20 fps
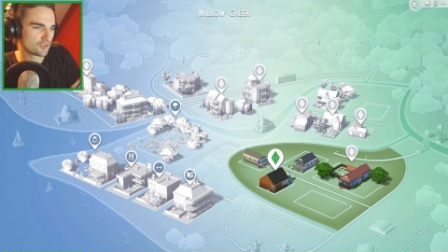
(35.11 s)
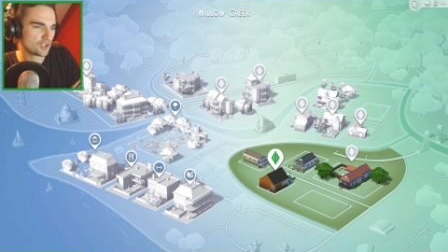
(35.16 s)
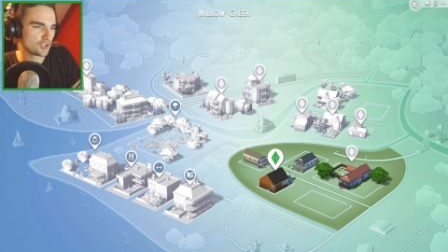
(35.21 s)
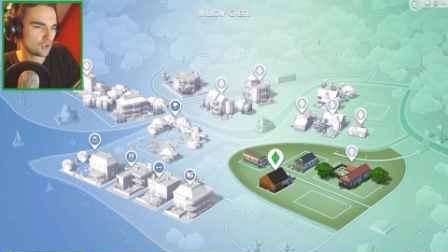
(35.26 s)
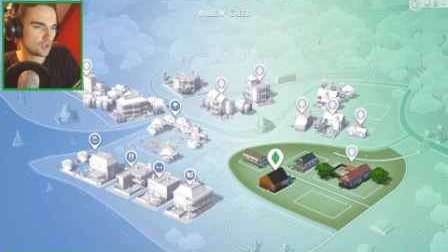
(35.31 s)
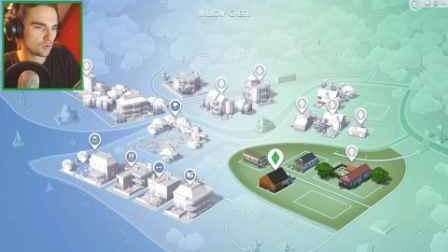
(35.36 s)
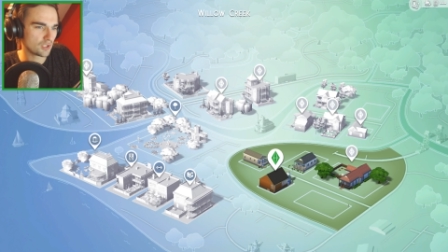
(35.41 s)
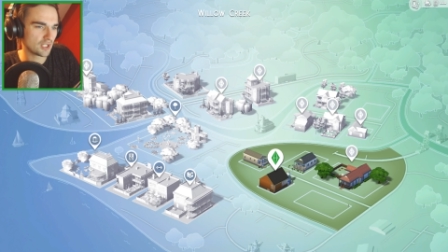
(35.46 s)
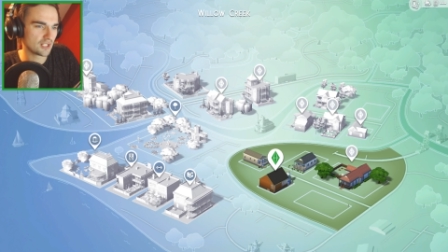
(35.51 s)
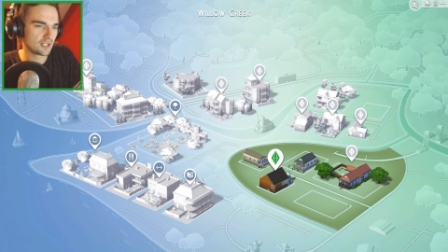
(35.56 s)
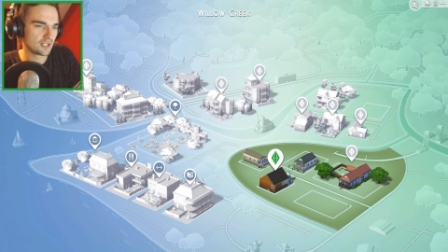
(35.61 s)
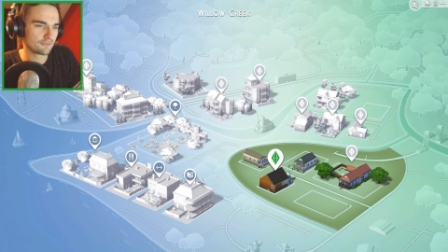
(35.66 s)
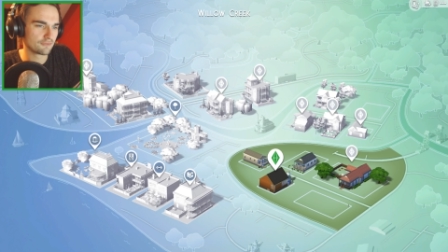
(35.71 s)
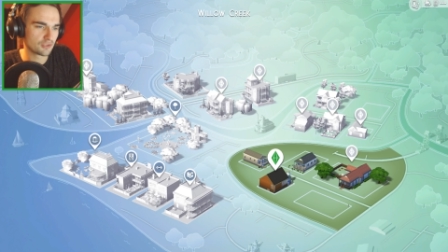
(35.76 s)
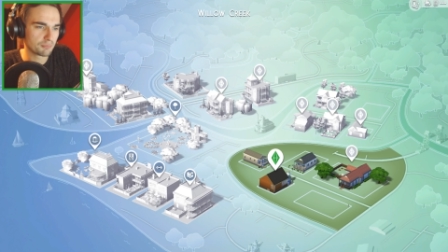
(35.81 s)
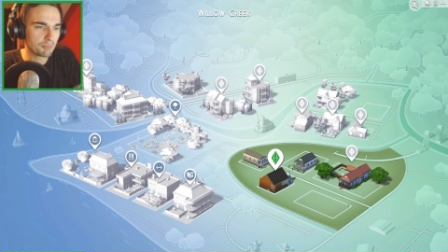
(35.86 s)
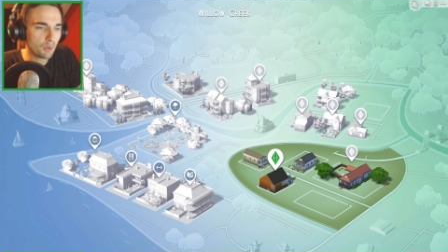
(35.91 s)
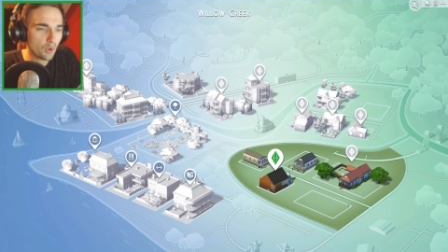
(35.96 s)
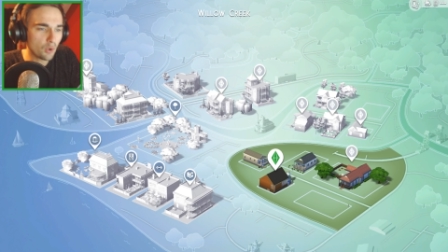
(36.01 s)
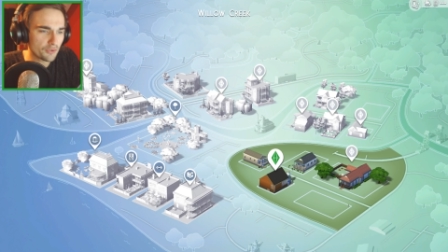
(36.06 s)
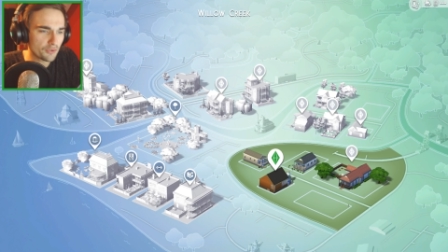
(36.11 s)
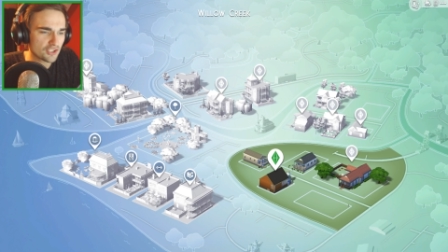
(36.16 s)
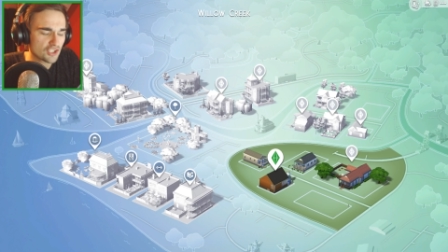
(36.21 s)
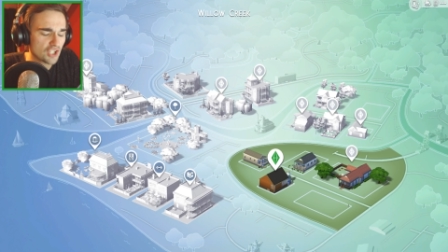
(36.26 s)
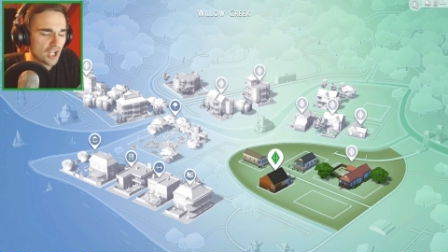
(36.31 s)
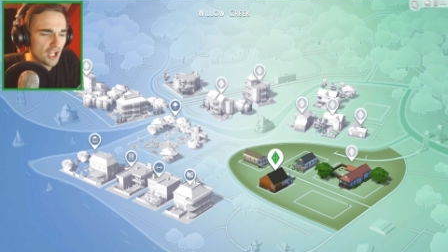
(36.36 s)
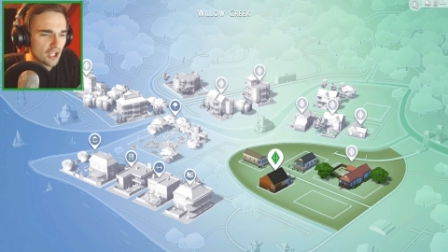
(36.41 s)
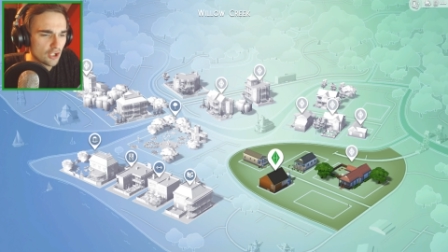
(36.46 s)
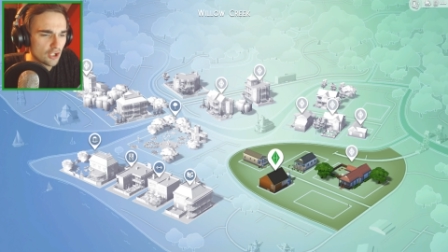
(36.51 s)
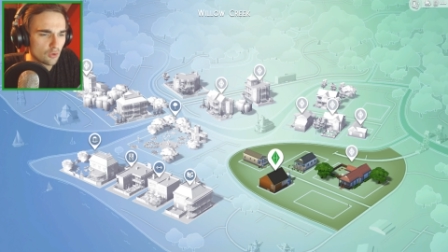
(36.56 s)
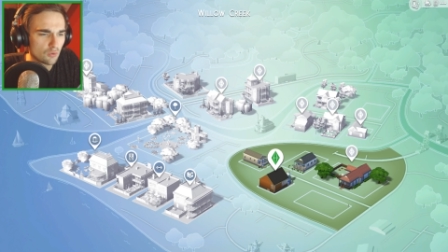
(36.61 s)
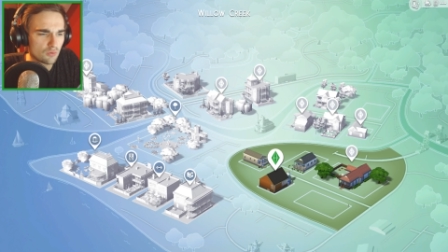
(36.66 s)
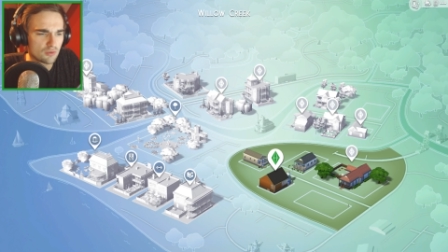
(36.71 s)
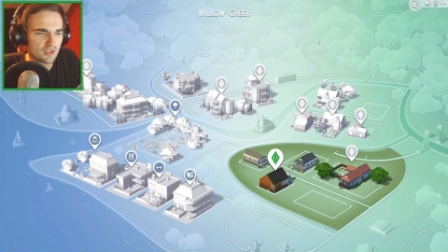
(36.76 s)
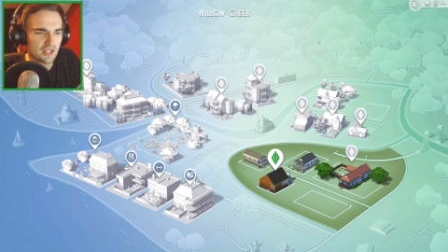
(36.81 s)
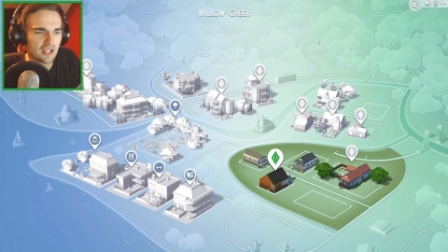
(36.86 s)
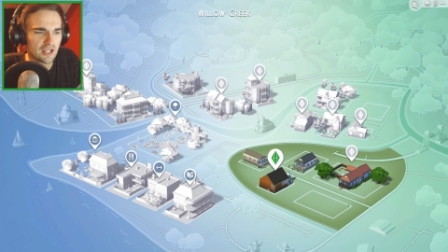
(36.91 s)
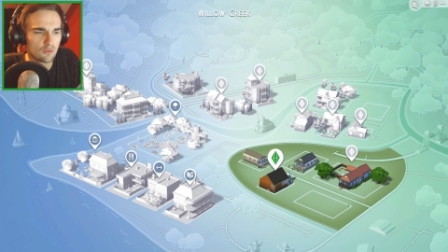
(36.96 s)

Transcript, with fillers: to kind of support the child.